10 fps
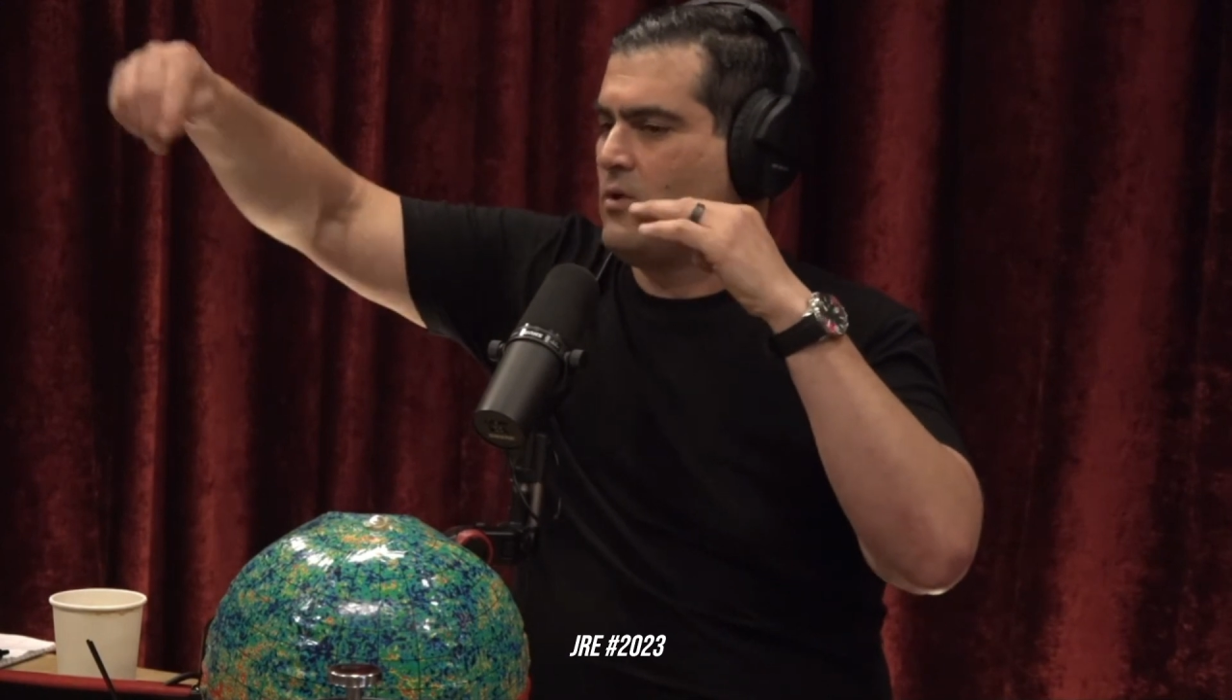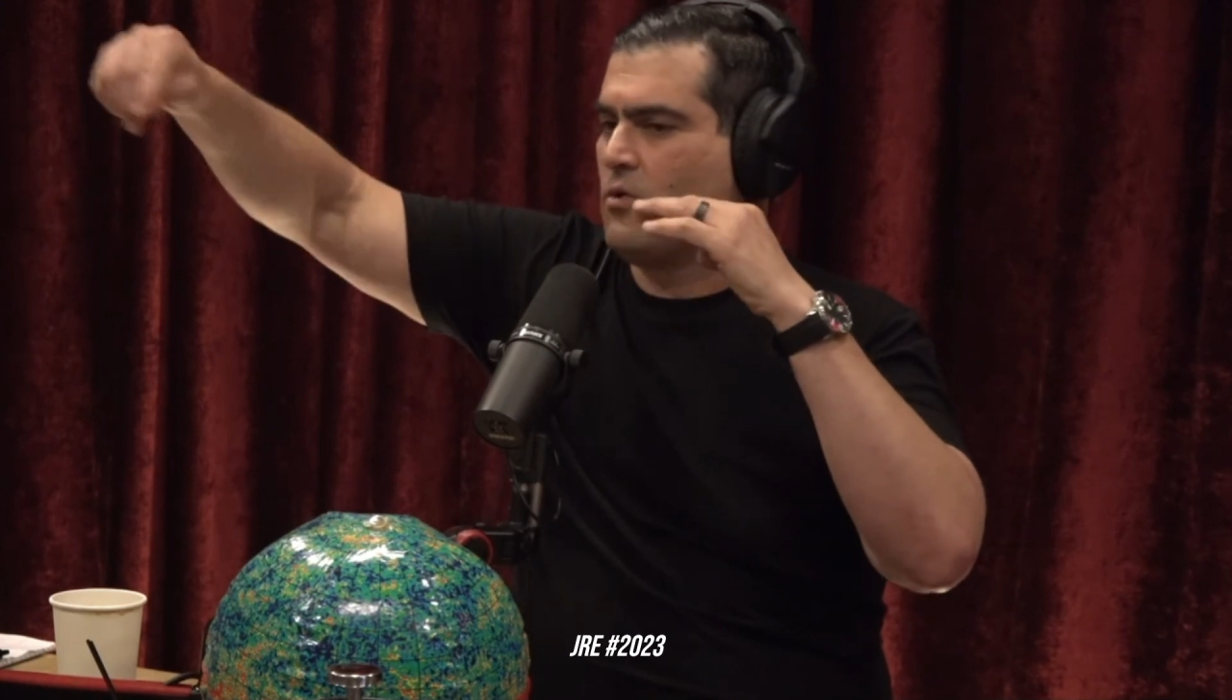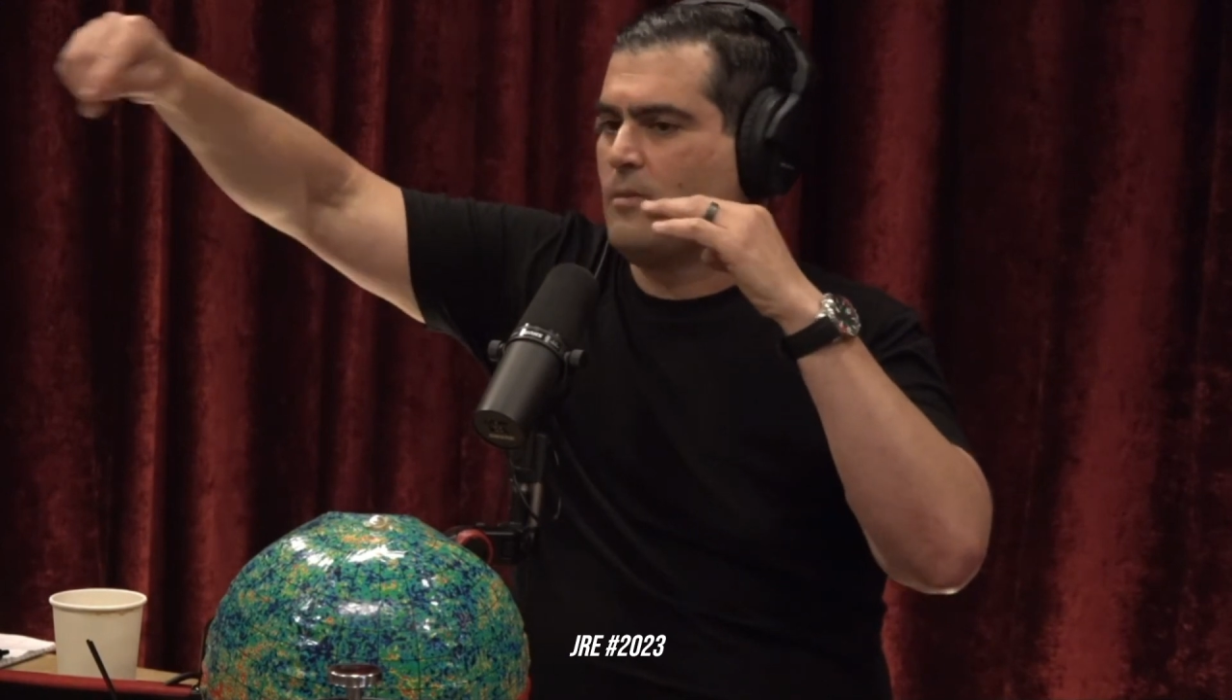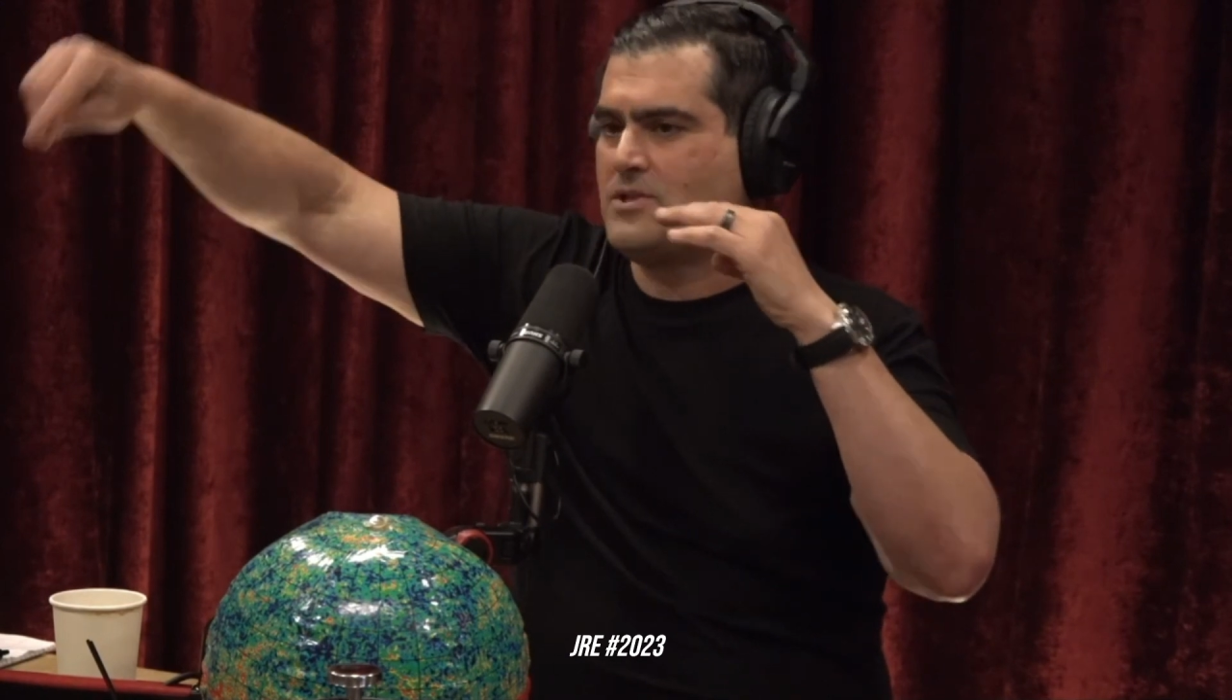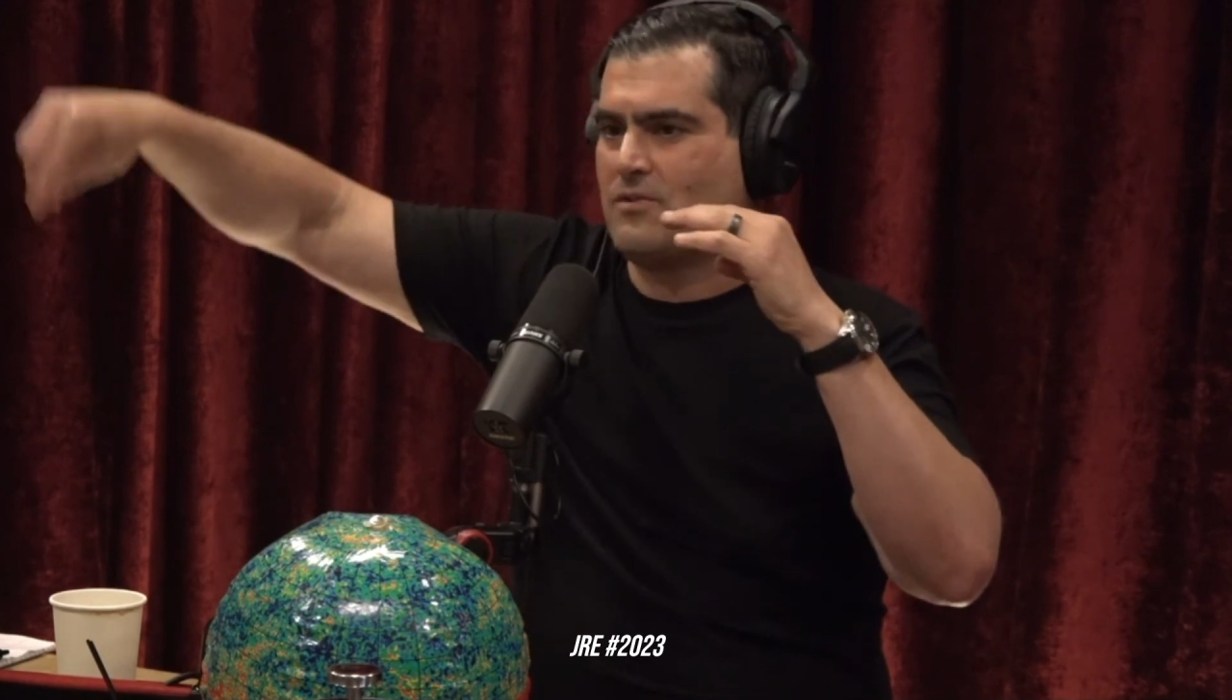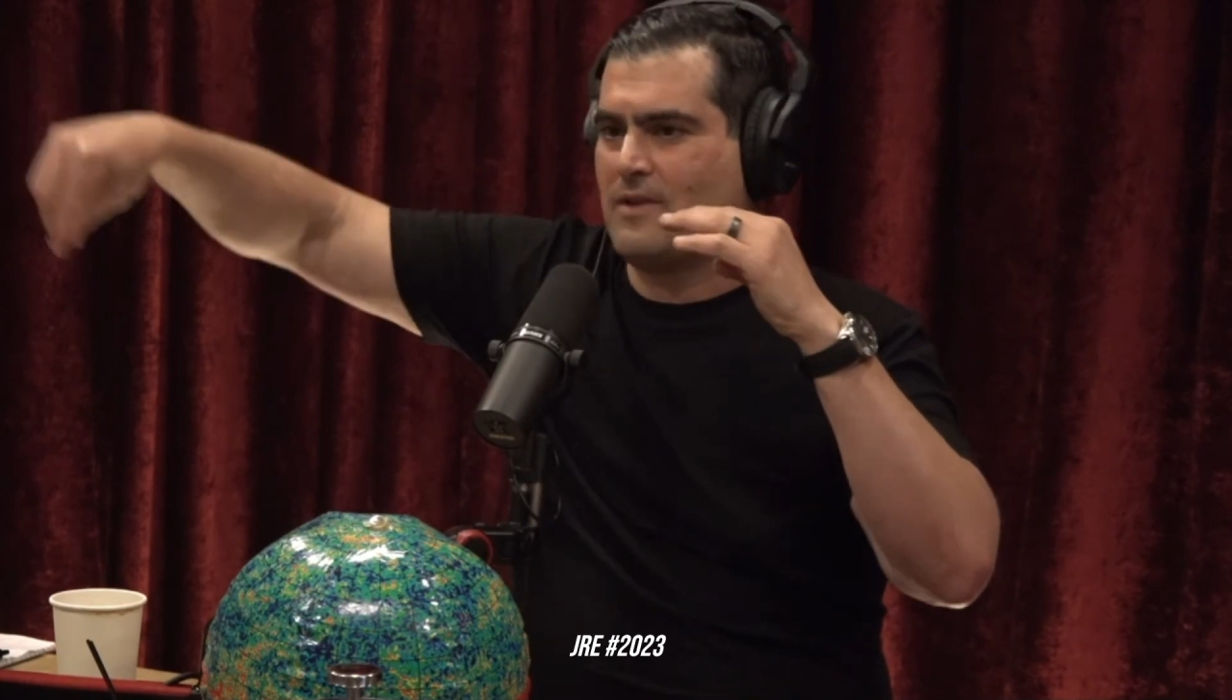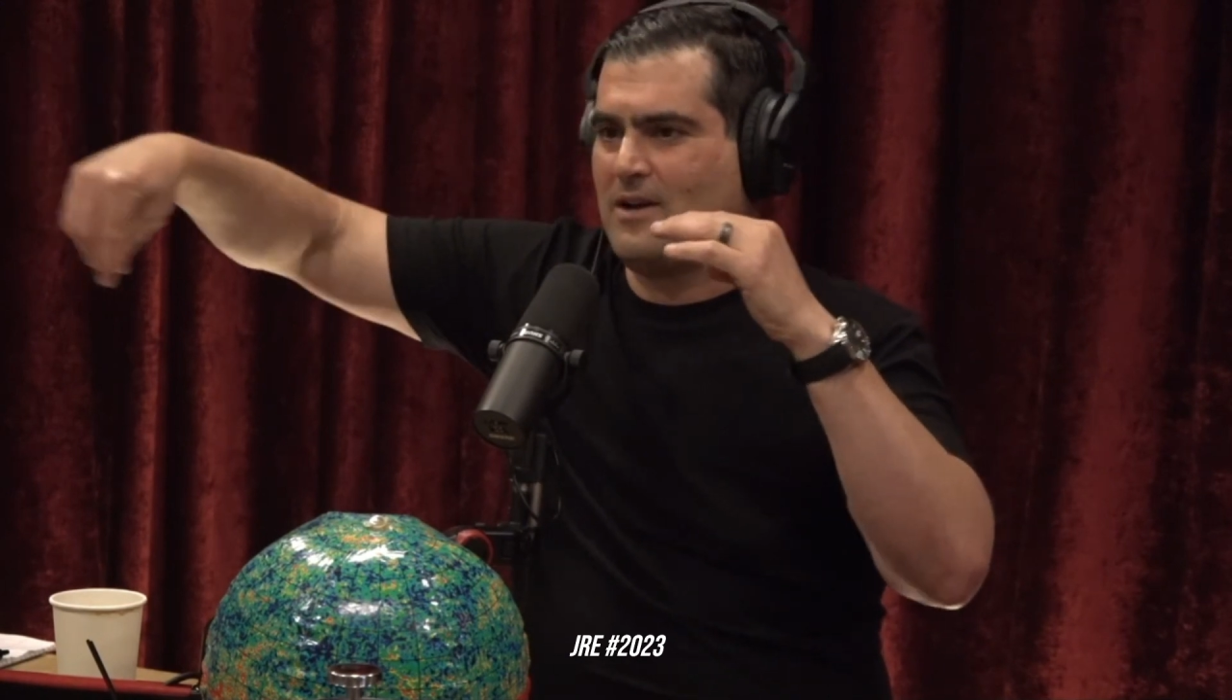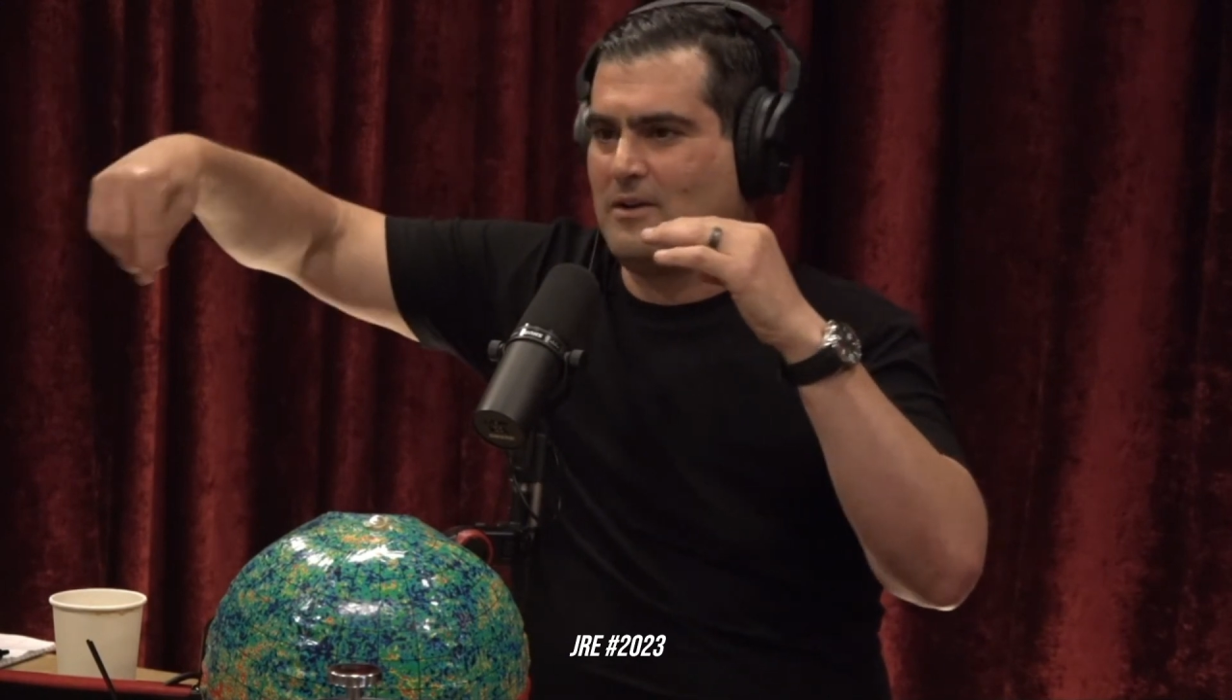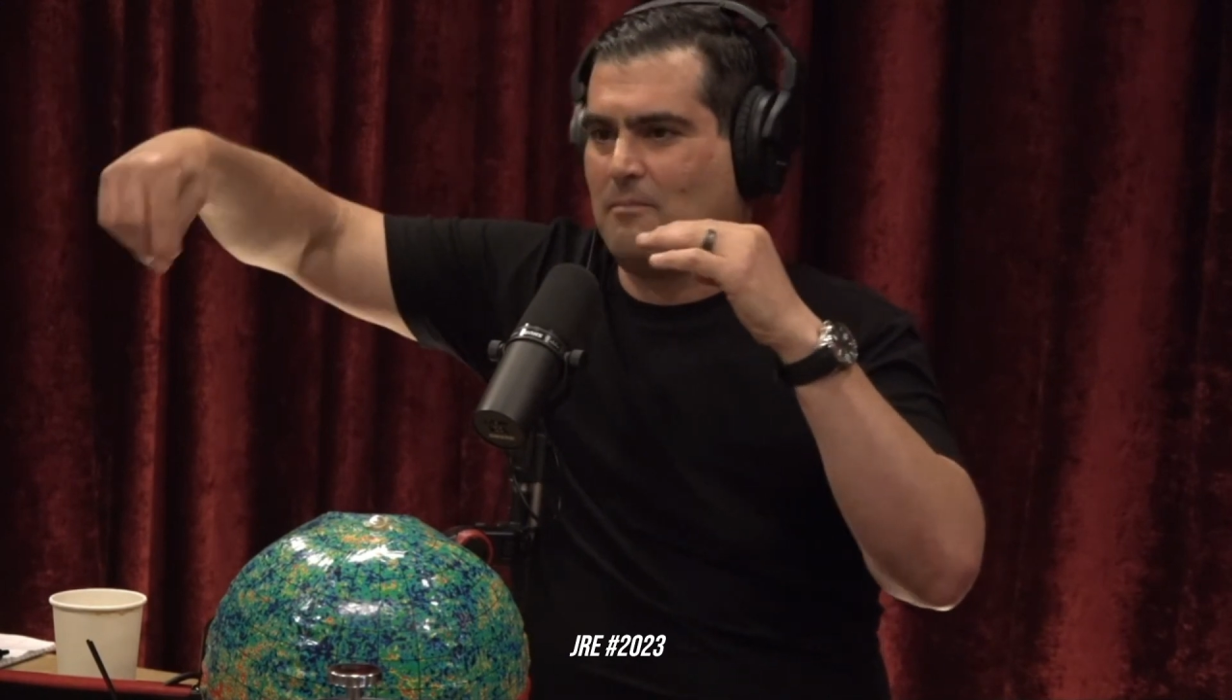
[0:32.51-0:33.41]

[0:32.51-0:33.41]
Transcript: orbits around a